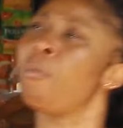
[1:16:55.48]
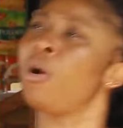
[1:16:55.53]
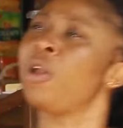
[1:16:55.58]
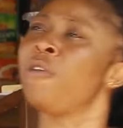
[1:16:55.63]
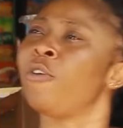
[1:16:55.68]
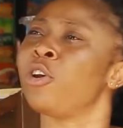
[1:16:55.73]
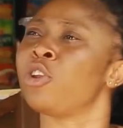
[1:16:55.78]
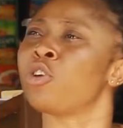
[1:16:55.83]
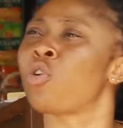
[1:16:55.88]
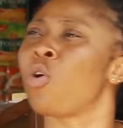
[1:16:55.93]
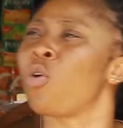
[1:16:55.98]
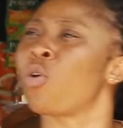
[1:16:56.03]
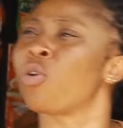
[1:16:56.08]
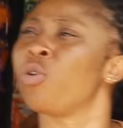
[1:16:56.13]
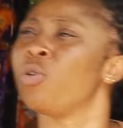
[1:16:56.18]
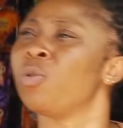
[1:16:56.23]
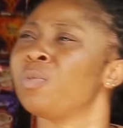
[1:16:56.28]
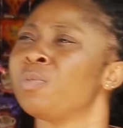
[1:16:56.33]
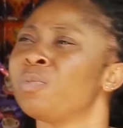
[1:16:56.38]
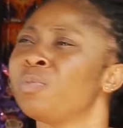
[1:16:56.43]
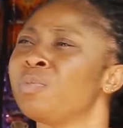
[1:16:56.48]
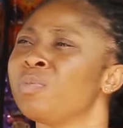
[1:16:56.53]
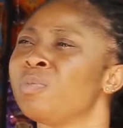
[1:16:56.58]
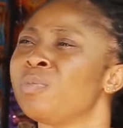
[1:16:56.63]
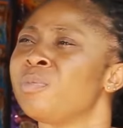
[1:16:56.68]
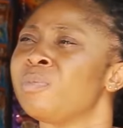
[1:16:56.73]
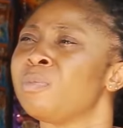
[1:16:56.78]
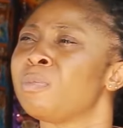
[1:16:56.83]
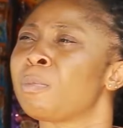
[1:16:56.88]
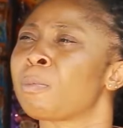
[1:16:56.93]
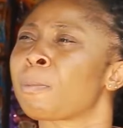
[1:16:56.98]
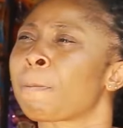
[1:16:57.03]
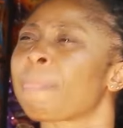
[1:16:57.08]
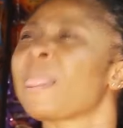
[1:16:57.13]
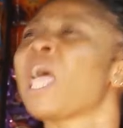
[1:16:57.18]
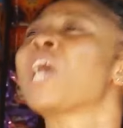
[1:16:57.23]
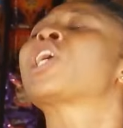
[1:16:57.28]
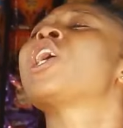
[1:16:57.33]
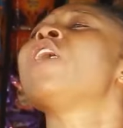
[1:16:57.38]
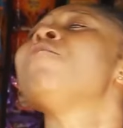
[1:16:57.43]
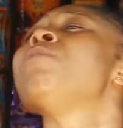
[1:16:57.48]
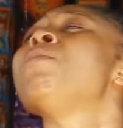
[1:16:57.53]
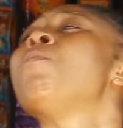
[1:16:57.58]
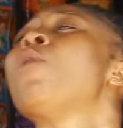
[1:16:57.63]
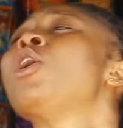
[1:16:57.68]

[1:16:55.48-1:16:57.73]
money for the Coke. Give me